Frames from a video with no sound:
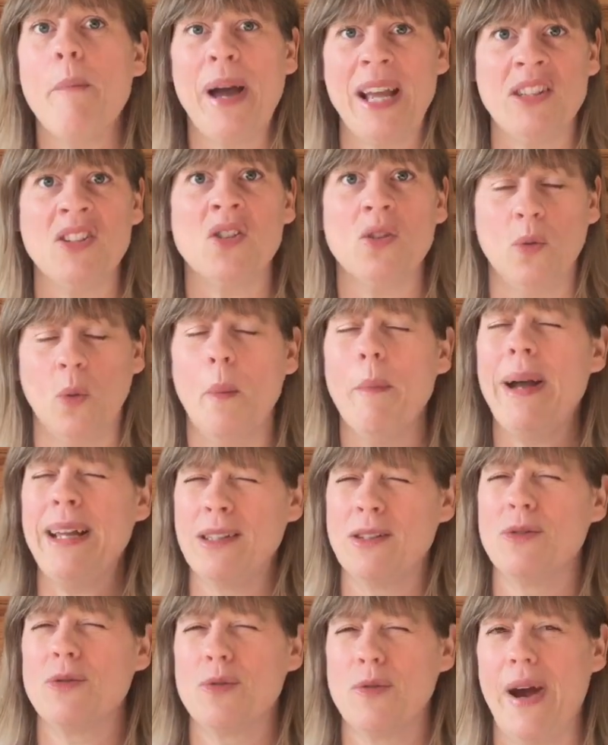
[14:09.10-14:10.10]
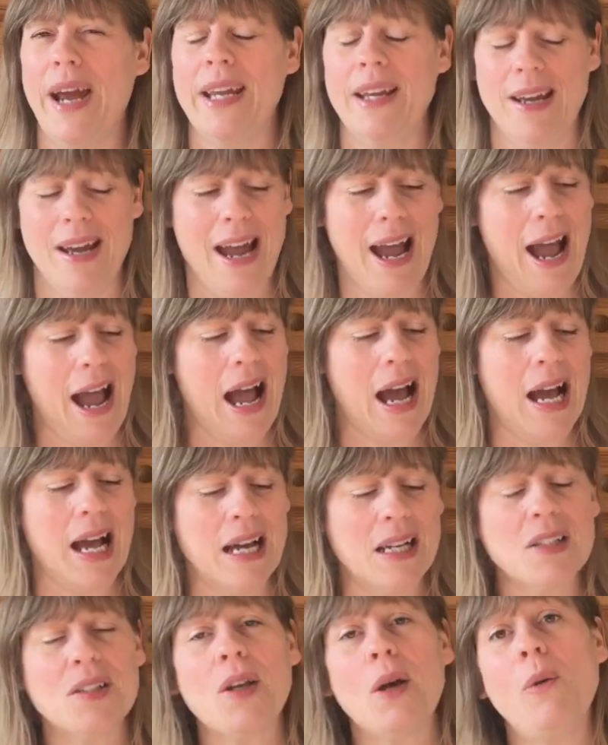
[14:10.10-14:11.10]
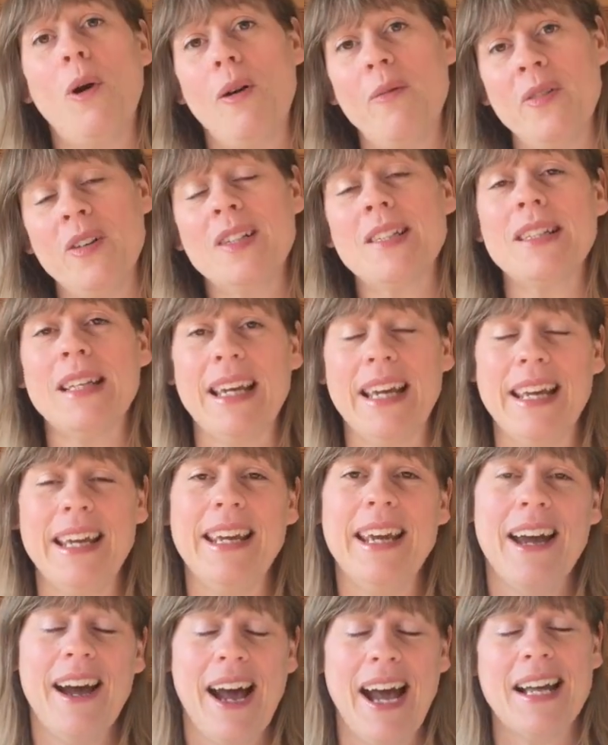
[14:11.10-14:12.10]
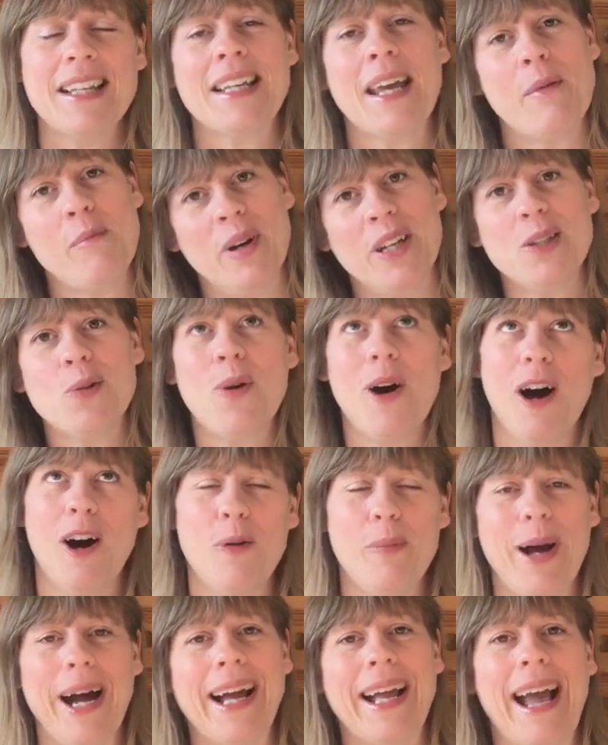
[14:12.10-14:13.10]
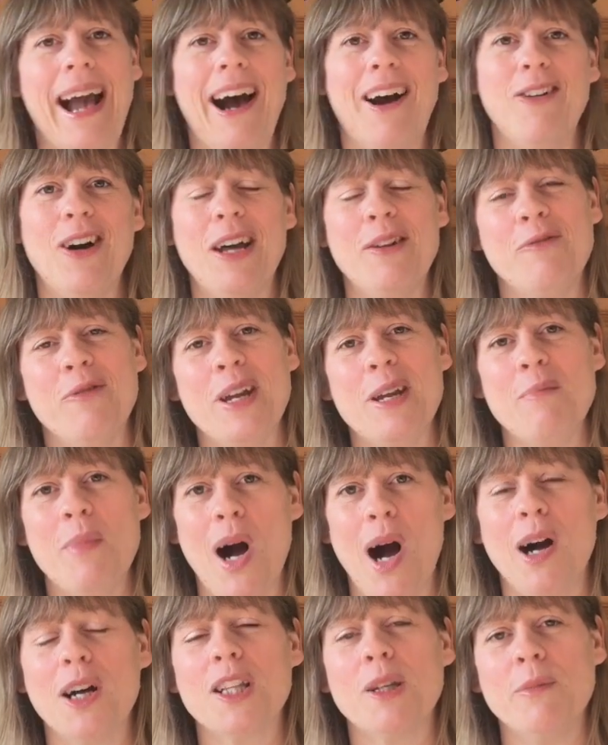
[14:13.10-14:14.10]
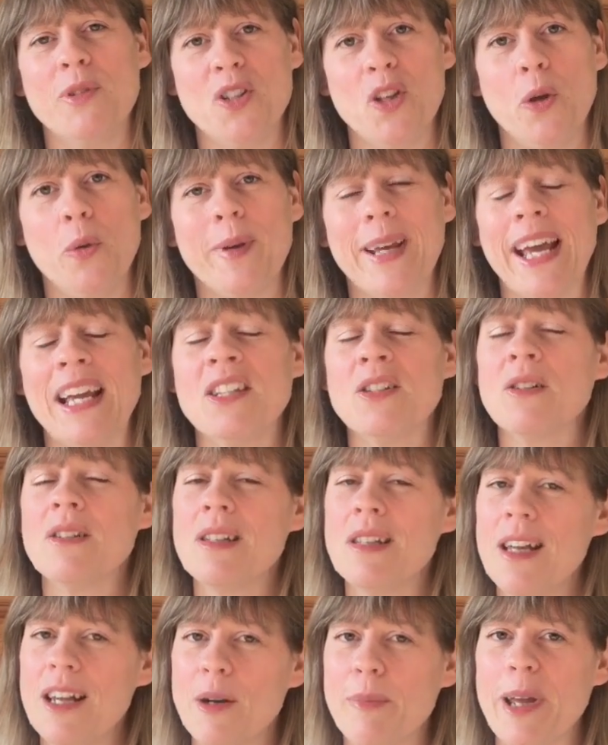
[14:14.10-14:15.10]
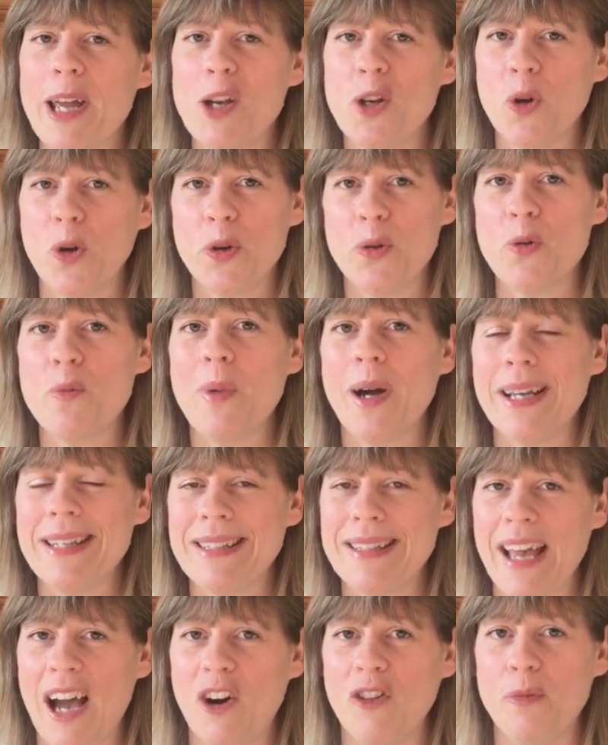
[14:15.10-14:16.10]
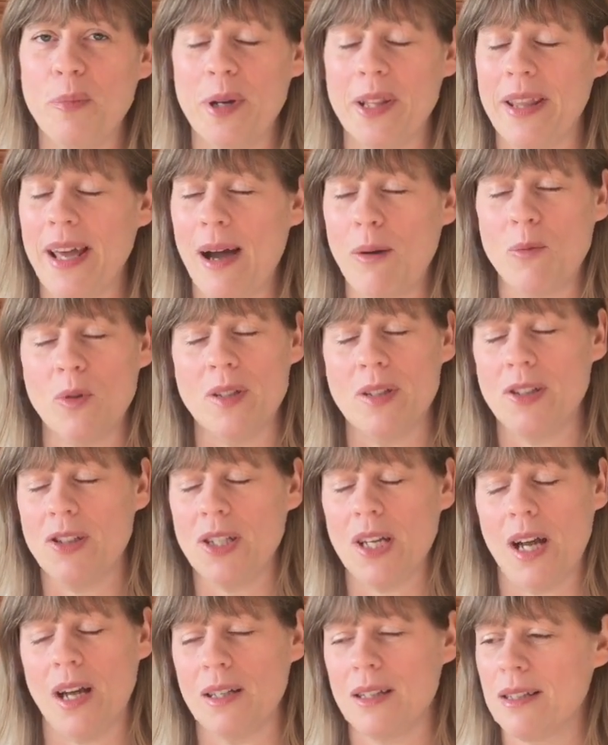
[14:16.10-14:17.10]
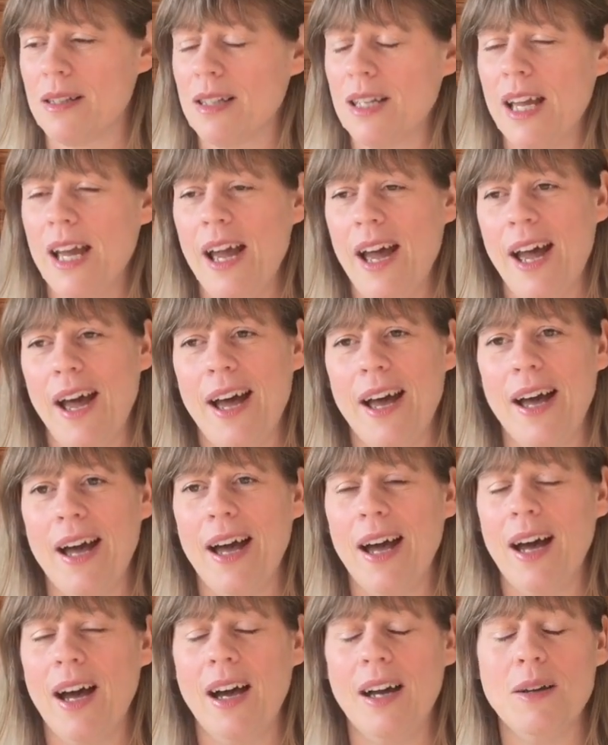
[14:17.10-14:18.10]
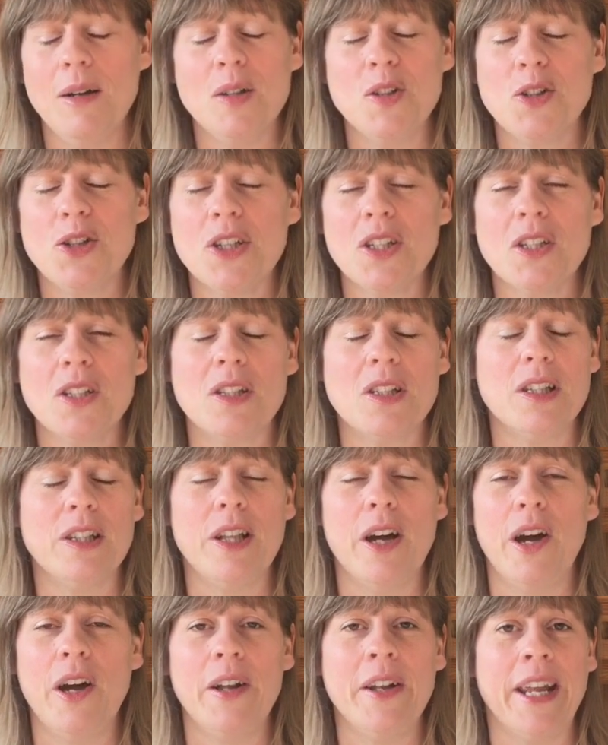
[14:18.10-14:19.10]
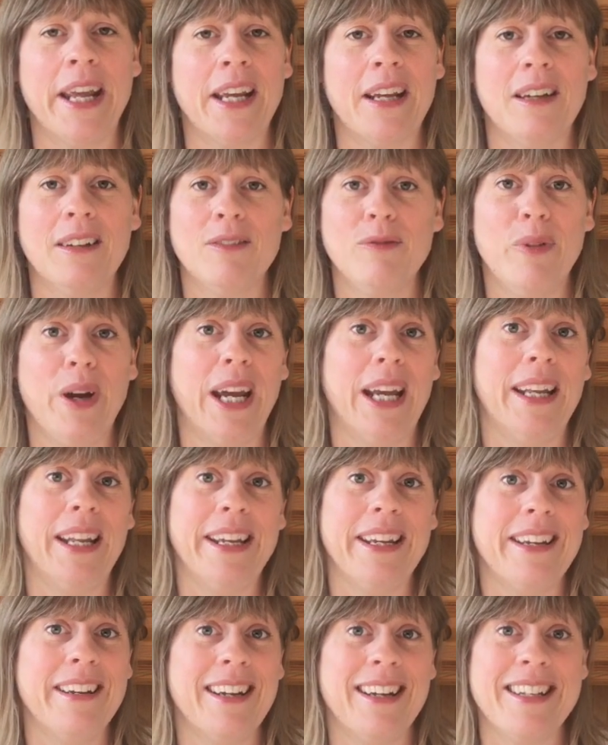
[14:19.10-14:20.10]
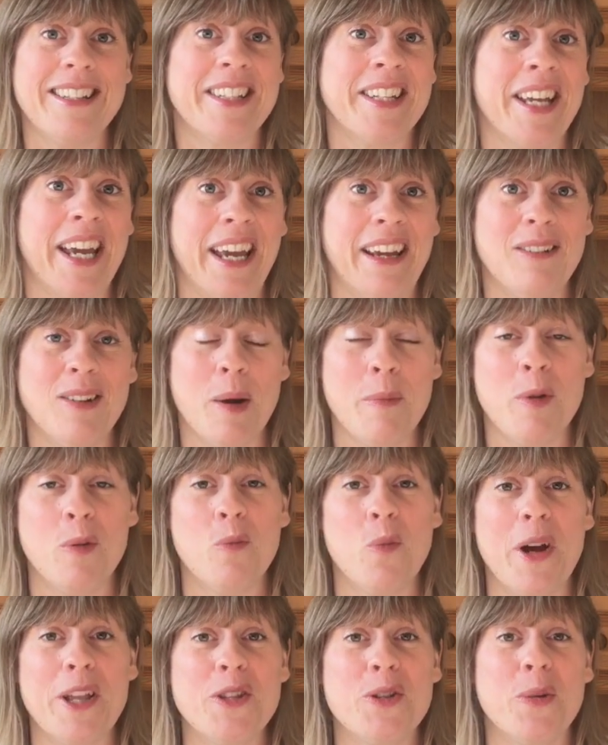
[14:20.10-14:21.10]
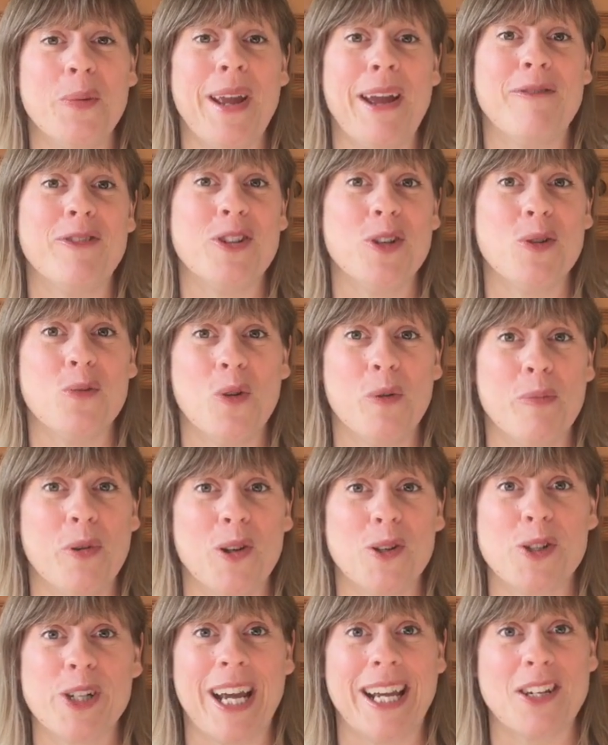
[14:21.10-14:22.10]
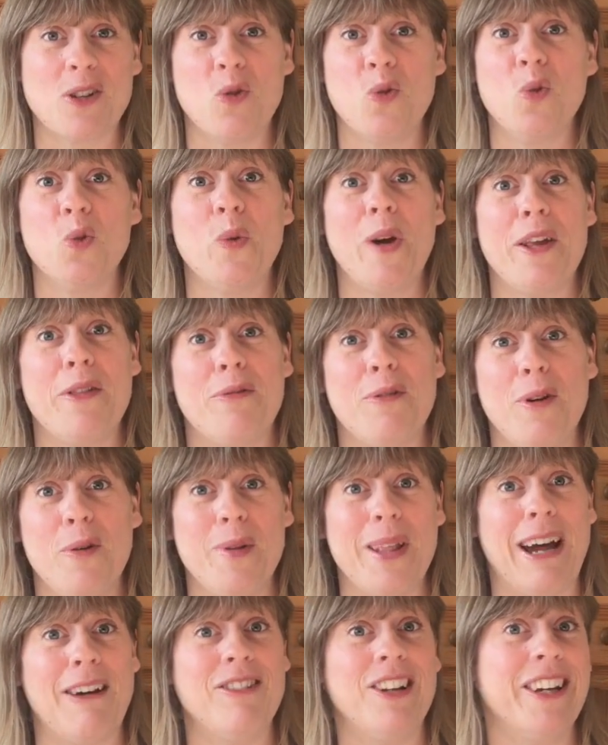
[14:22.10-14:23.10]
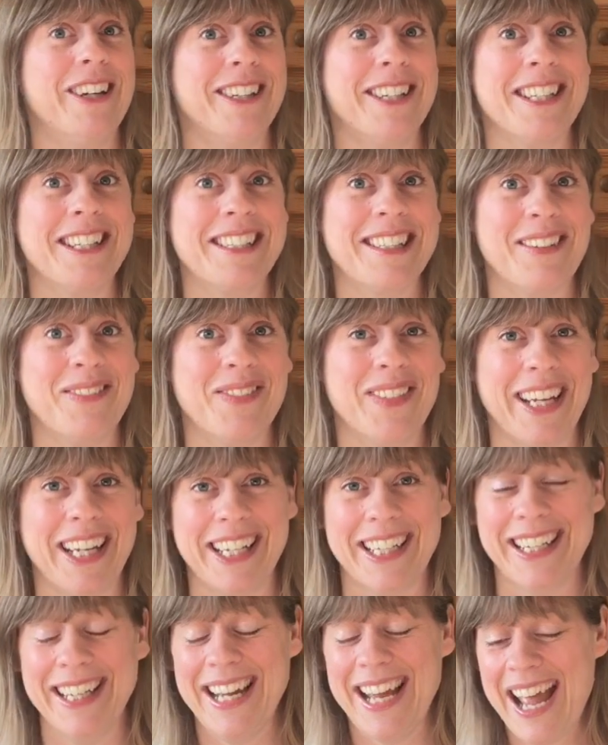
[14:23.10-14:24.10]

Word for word: Pencil, pencil's great. Uh, so obviously I had to get my toile back out and remark them and do them again. So I was a little bit annoyed with myself, but that was just uh, just learning really, isn't it? I mean, when do we ever do a project all the way through without learning something?